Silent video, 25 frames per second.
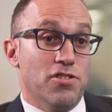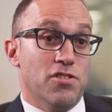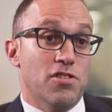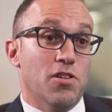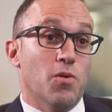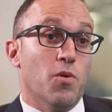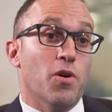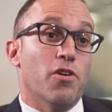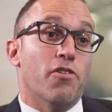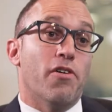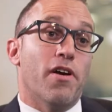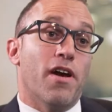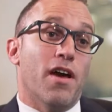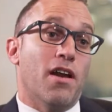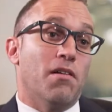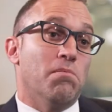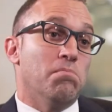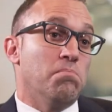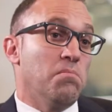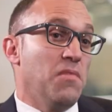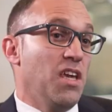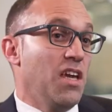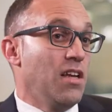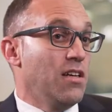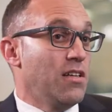So we ran
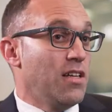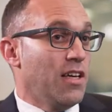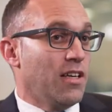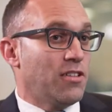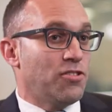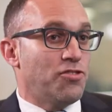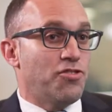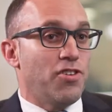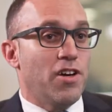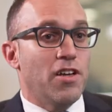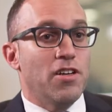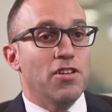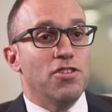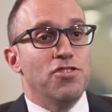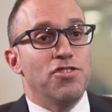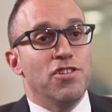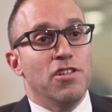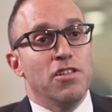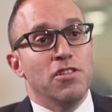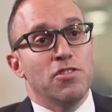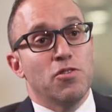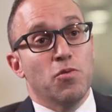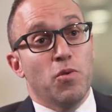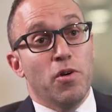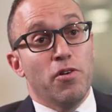index
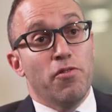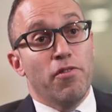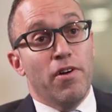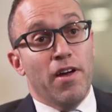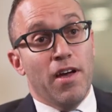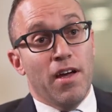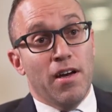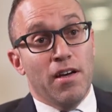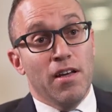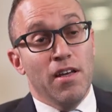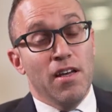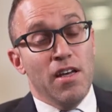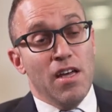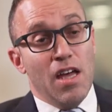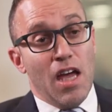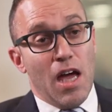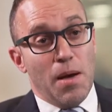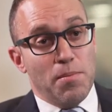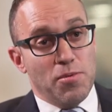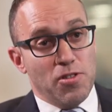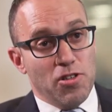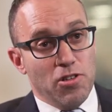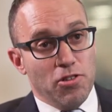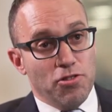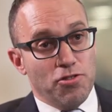strategies, we ran
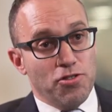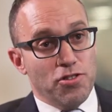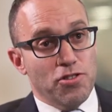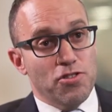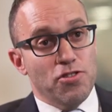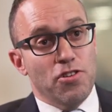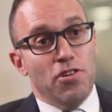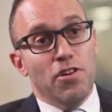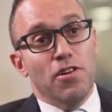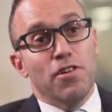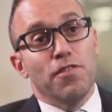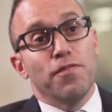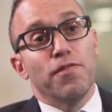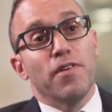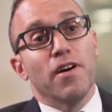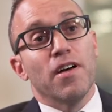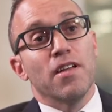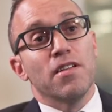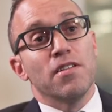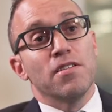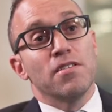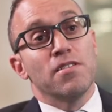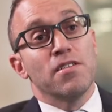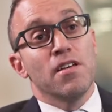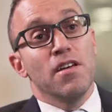absolute return
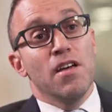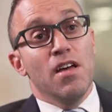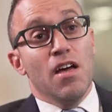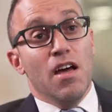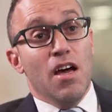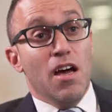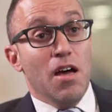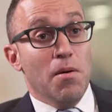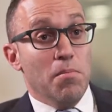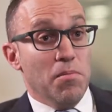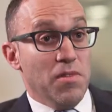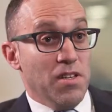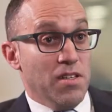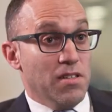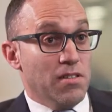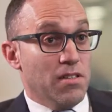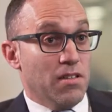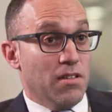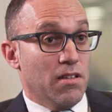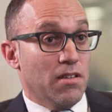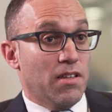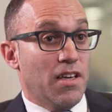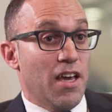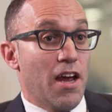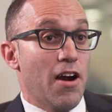funds, and these
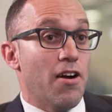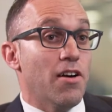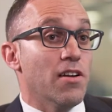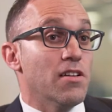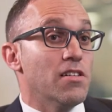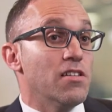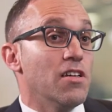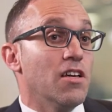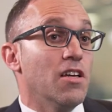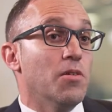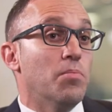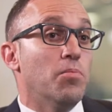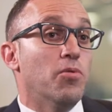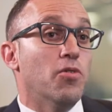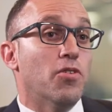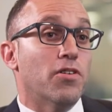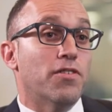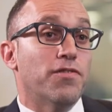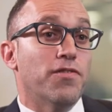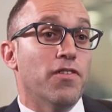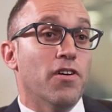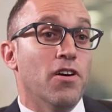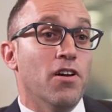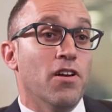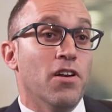guaranteed
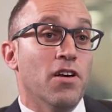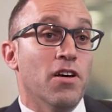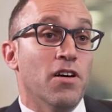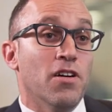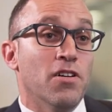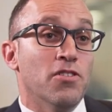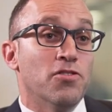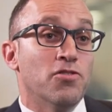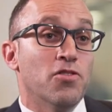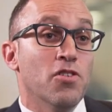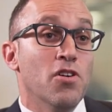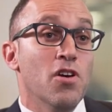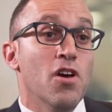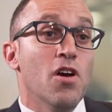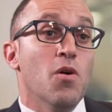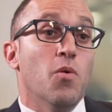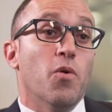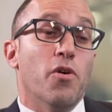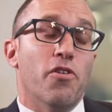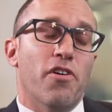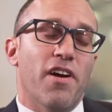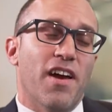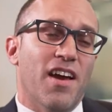portfolios. We